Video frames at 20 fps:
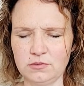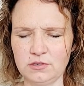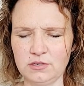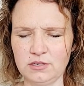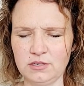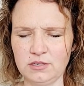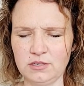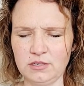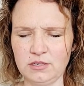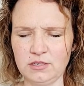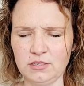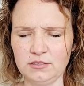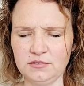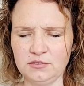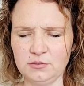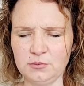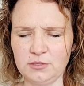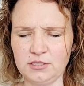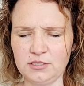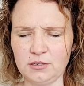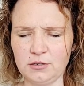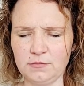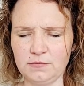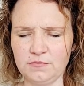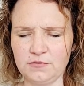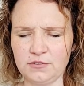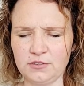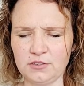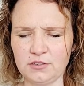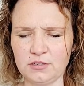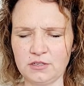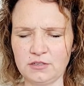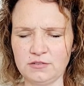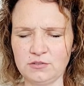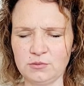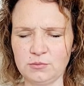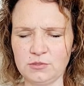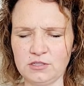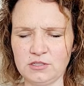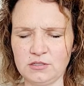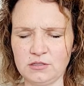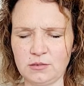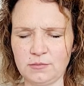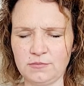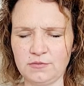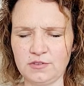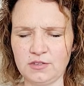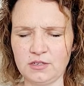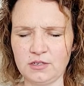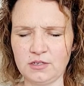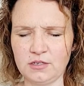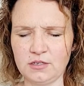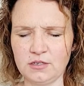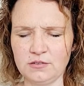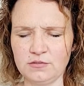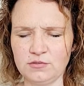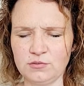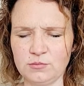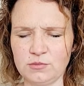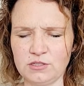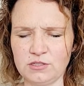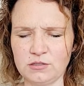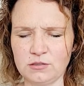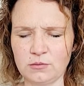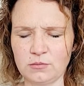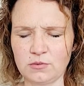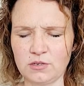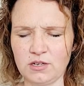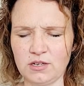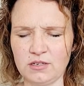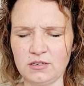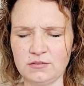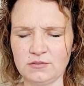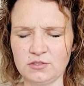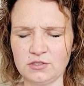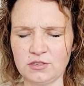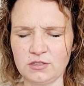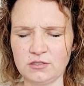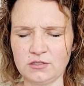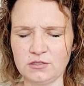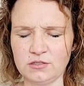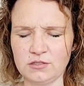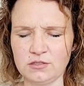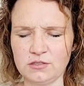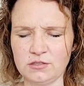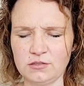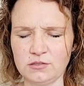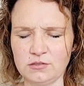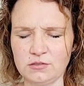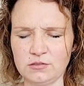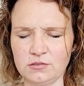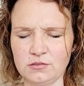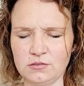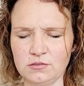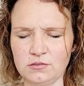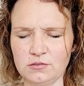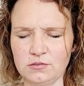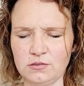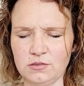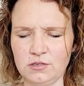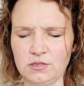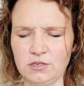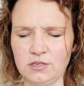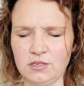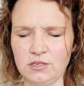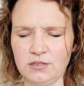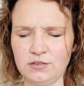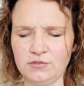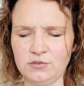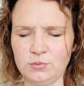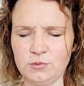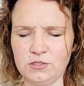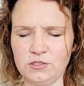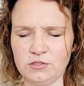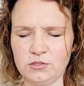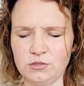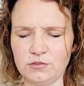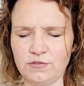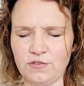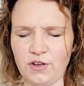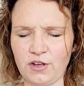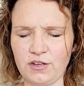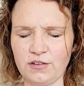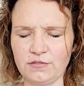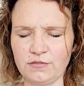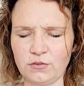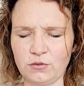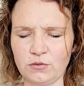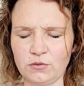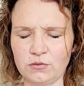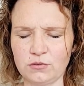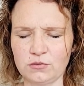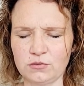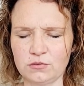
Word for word: And it gives me comfort, it gives me something, it gives me some kind of sustenance, it gives me survival